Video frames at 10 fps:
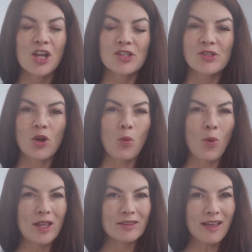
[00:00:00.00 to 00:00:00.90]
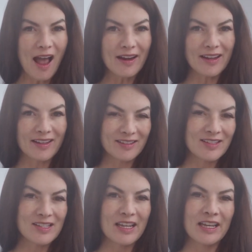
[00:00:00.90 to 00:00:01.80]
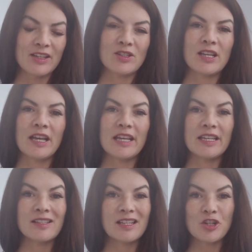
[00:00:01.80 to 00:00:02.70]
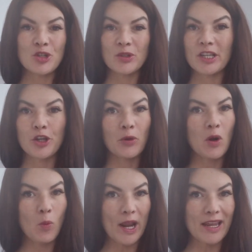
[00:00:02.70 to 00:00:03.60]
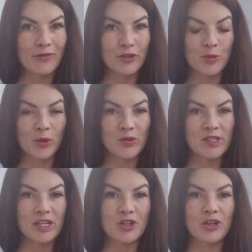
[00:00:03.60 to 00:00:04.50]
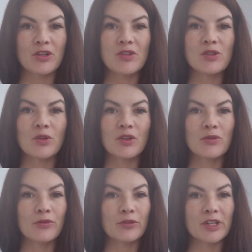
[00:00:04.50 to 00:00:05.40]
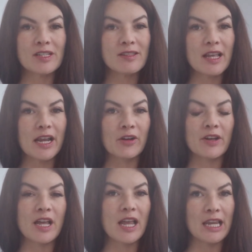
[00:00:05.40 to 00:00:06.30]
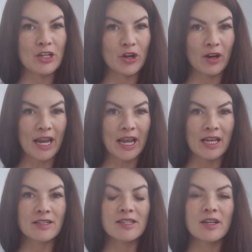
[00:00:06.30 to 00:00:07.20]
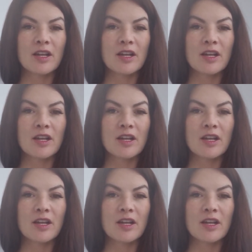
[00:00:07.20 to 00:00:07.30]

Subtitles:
So what that is essentially you're awake for the procedure, so they'll freeze the area in your hand.